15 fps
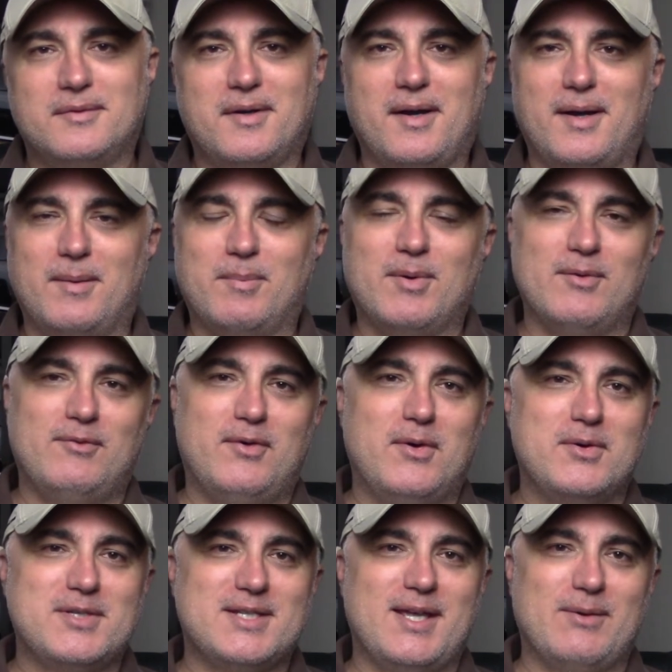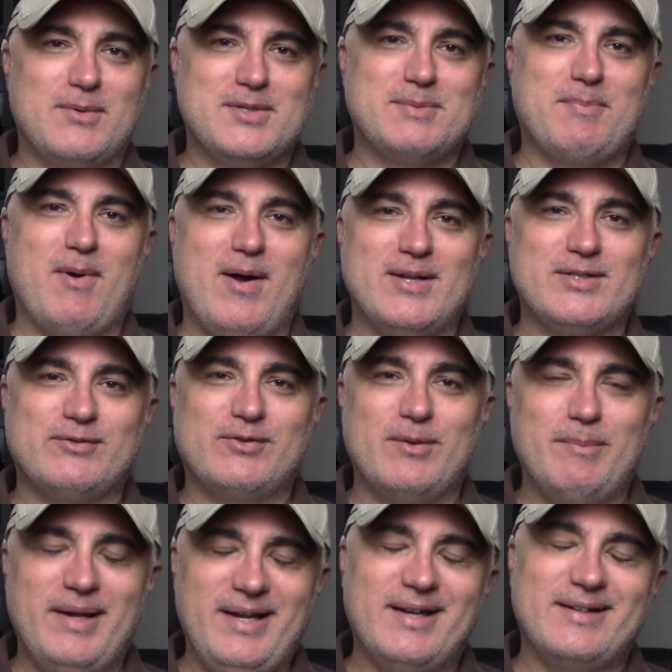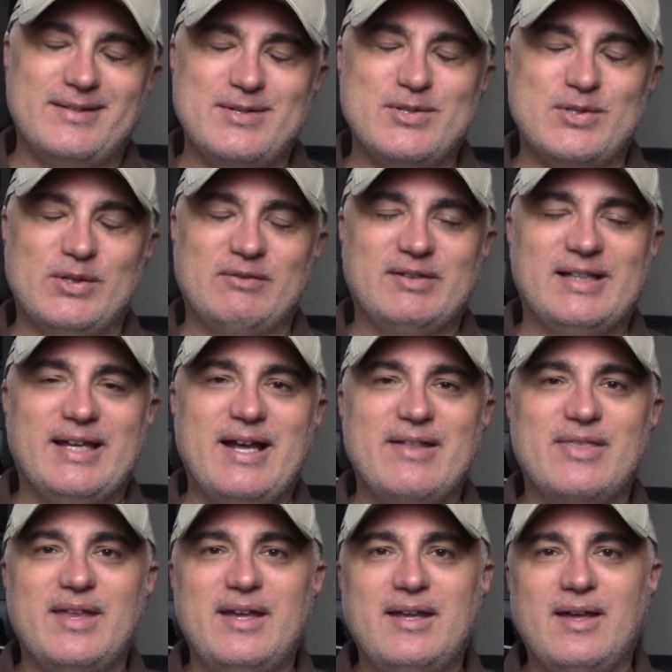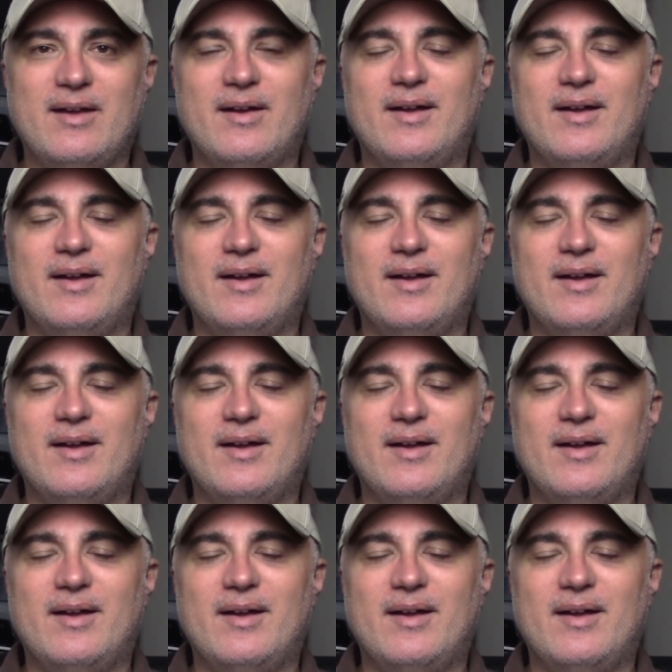Kind of provokes that response from me, deservedly, I think.